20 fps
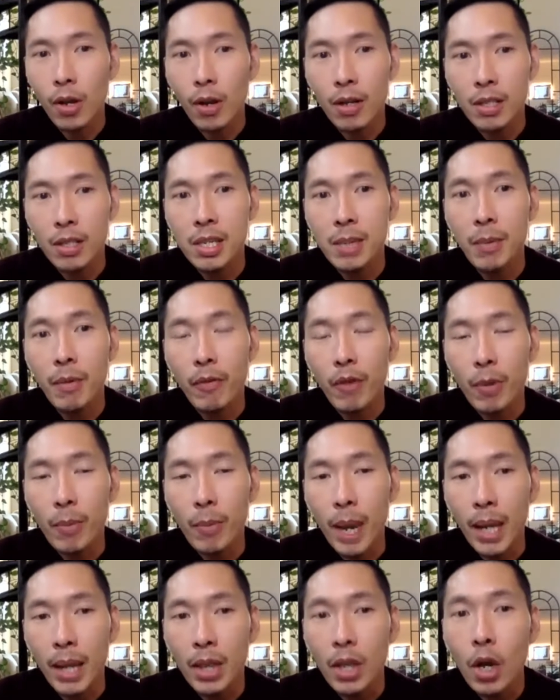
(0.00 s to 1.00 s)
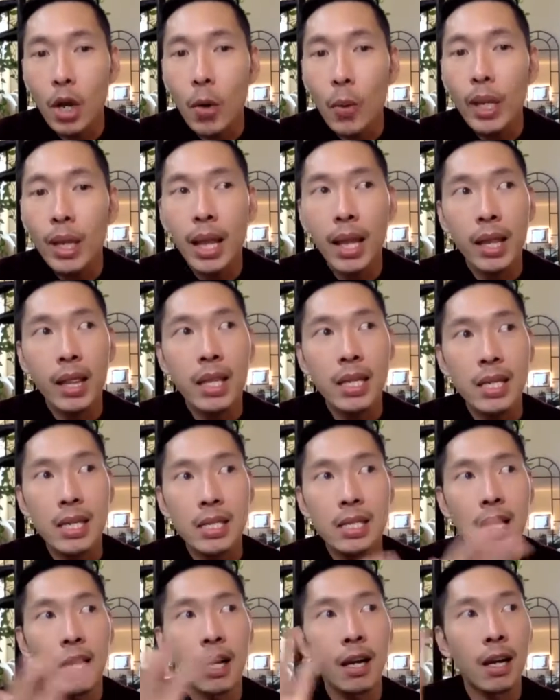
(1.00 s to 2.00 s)
Some of you might know it, like this
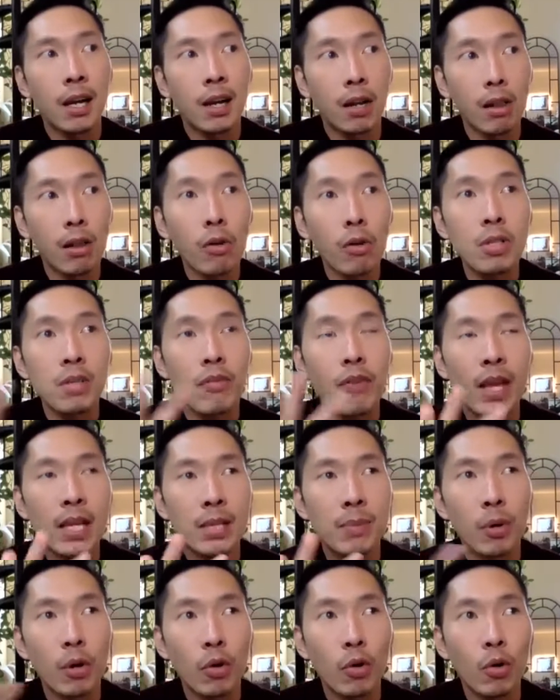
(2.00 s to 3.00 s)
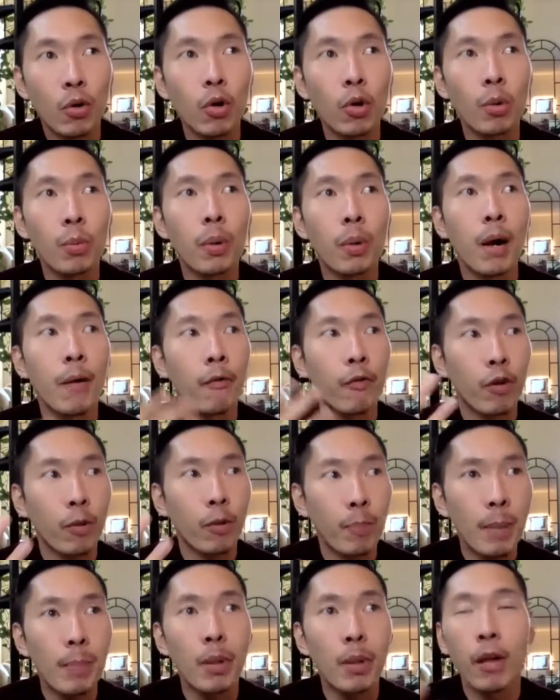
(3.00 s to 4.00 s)
is a close Facebook group for
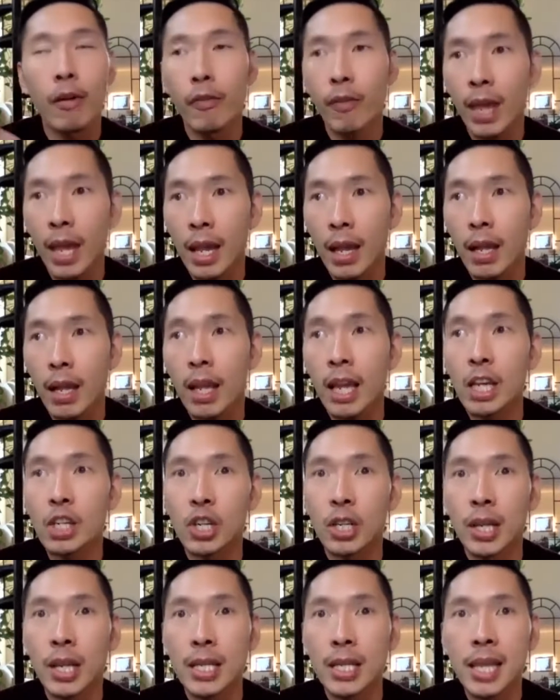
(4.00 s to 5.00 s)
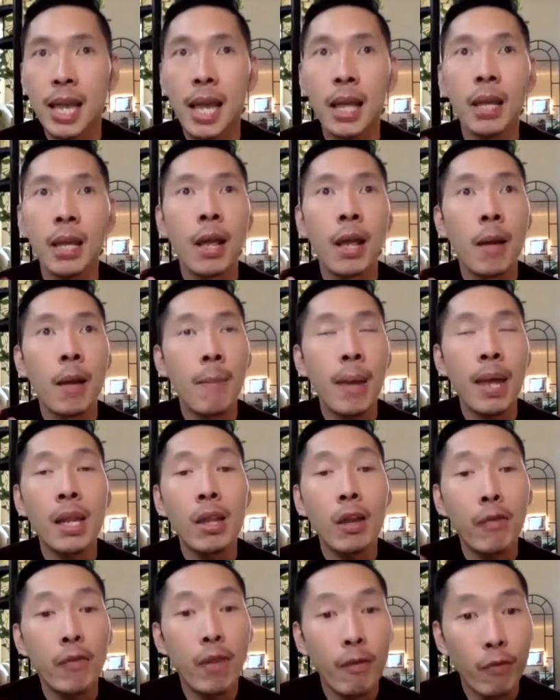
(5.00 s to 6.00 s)
people of Asian descent, many
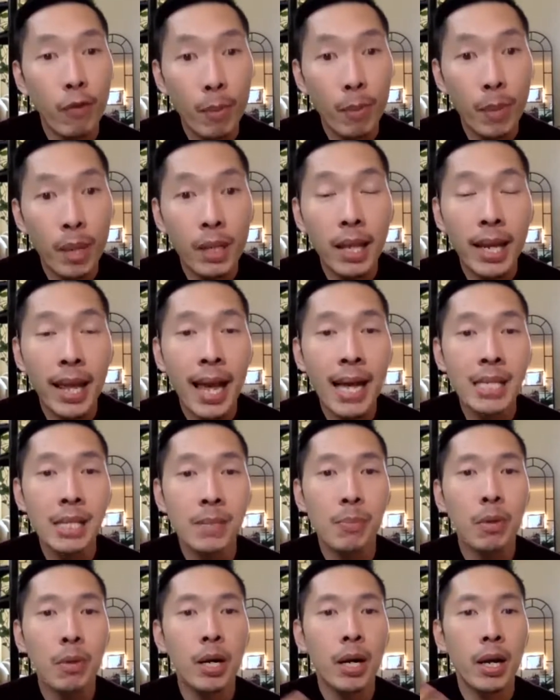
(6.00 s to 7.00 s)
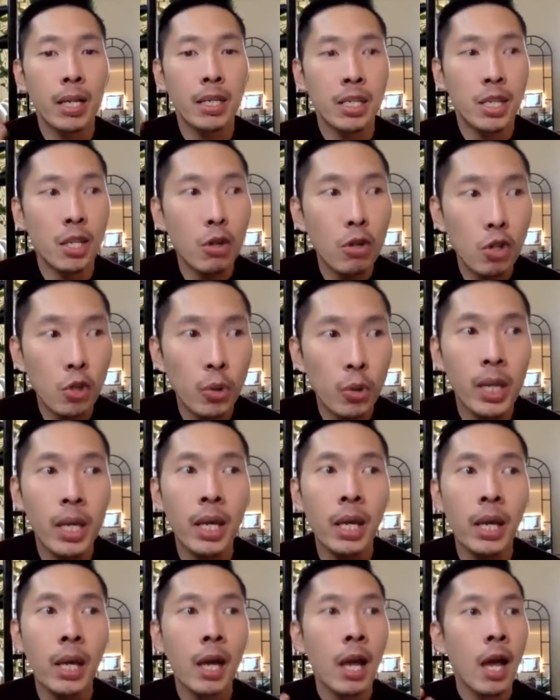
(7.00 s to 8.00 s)
of them from the diaspora. It's
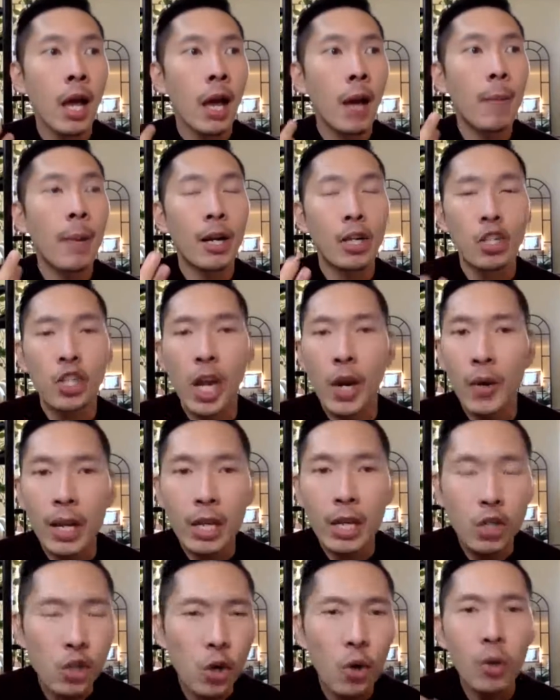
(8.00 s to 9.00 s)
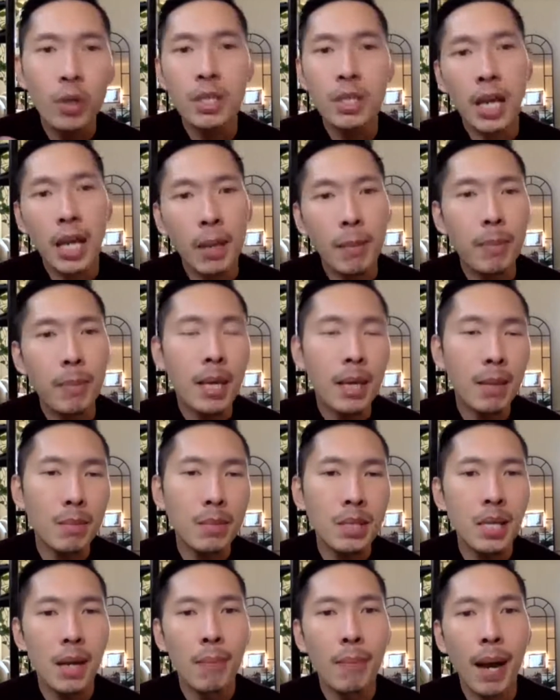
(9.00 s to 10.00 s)
usually about sharing jokes and
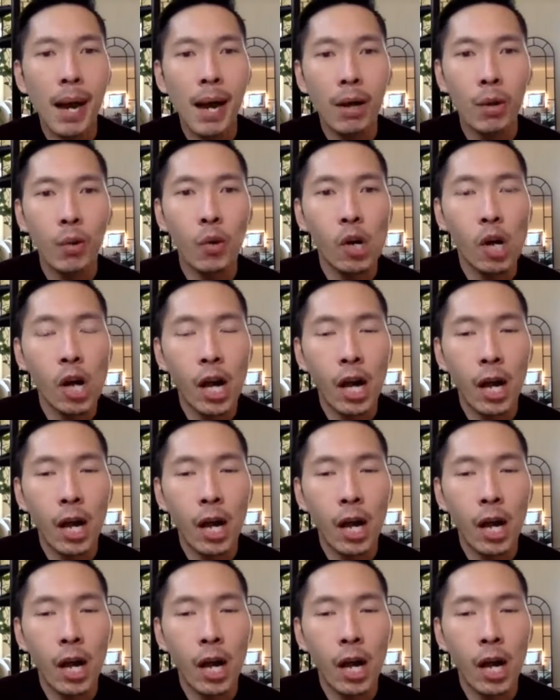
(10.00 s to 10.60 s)
memes about